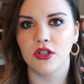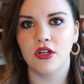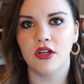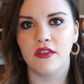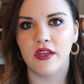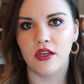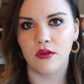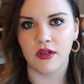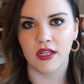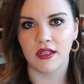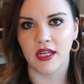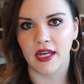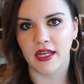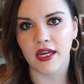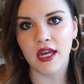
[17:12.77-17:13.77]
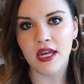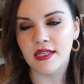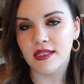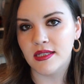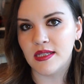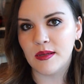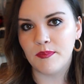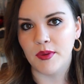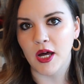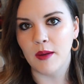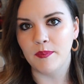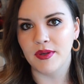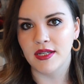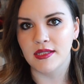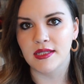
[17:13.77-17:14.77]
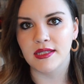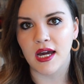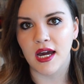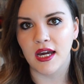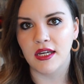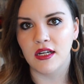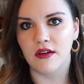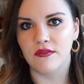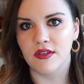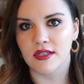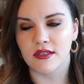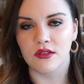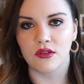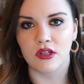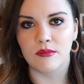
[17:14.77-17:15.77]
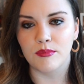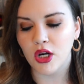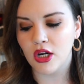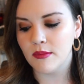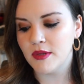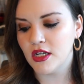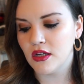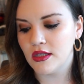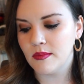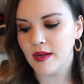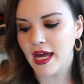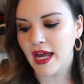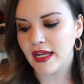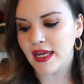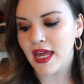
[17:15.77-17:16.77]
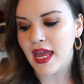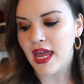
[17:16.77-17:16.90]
hood that you can like zip up inside of this little compartment on the back.